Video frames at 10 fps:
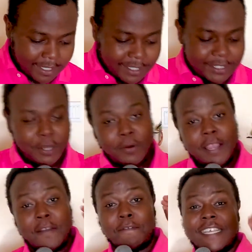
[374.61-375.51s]
So
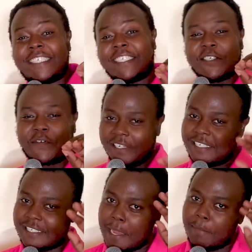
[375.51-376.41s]
if this is your
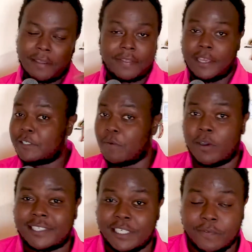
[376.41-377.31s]
first time here, thanks for
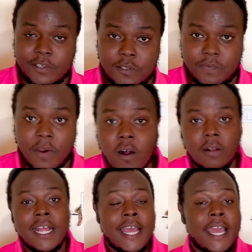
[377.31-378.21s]
watching first of all.